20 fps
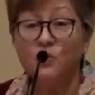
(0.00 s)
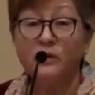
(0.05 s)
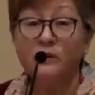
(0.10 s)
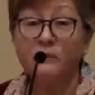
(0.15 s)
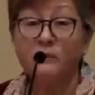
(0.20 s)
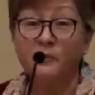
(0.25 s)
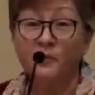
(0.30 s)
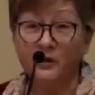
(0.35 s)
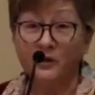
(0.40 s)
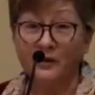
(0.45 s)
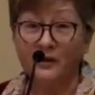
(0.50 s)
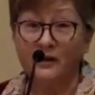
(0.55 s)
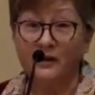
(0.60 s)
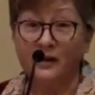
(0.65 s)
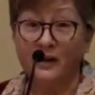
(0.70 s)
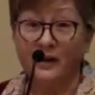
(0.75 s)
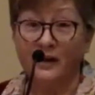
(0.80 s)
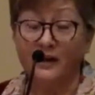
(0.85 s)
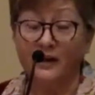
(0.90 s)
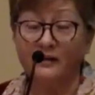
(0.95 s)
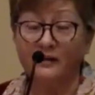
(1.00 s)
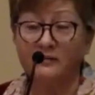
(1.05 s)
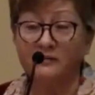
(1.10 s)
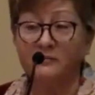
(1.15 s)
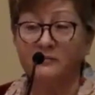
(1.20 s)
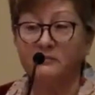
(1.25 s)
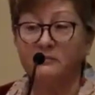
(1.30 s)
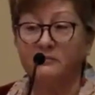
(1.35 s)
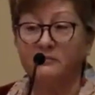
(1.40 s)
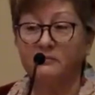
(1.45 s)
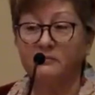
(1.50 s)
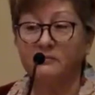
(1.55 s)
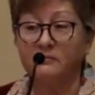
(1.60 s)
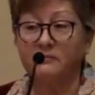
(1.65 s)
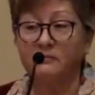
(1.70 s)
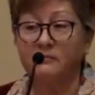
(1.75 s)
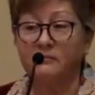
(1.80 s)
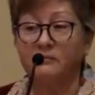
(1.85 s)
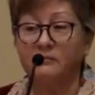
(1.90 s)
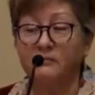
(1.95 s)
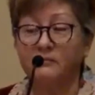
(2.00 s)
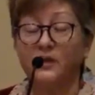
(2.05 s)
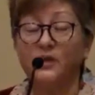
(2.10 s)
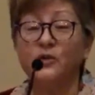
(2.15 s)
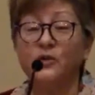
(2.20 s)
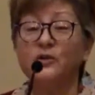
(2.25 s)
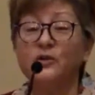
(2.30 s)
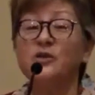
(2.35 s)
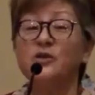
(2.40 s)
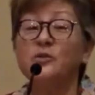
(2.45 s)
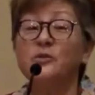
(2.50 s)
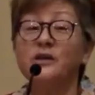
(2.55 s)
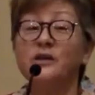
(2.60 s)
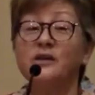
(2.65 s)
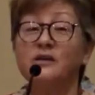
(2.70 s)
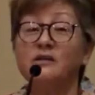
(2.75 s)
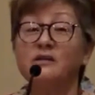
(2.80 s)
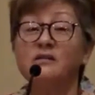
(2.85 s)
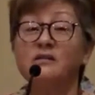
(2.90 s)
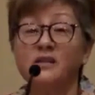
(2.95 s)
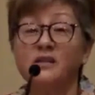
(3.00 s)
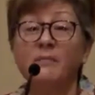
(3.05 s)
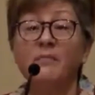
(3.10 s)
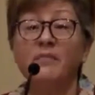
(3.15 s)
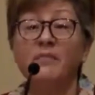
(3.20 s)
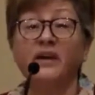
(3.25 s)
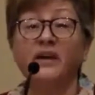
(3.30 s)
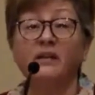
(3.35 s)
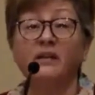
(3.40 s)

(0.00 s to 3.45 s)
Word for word: importantly, you're doing something.